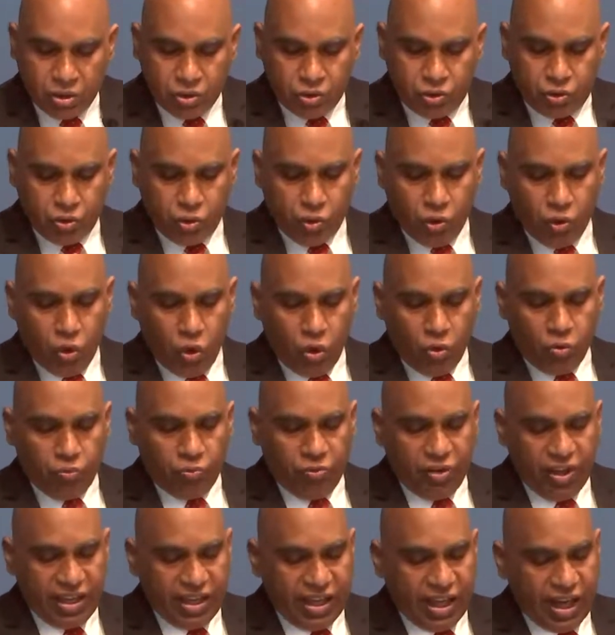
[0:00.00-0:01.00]
through whom
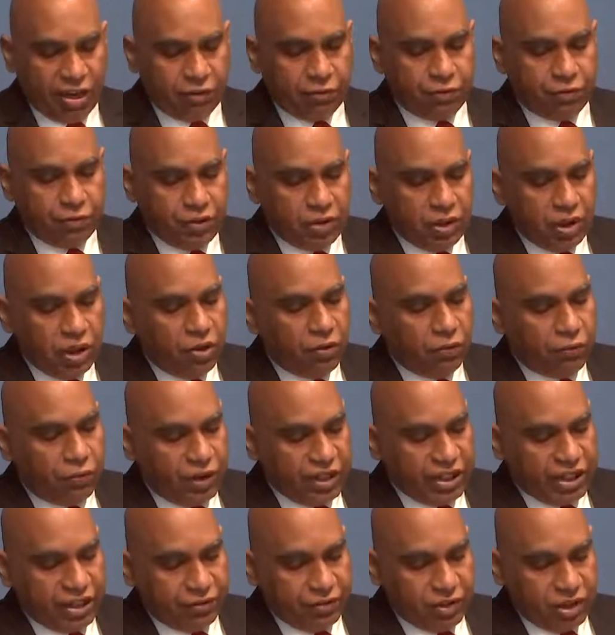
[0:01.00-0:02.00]
we have
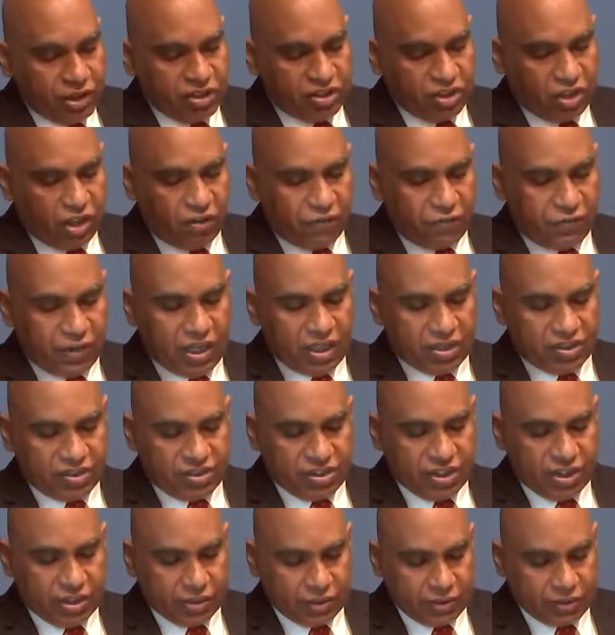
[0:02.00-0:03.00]
forgiveness of our
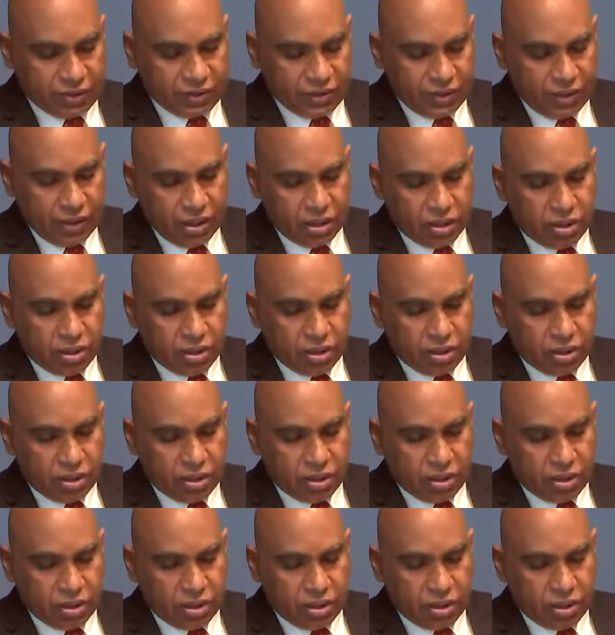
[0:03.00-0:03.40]
sins.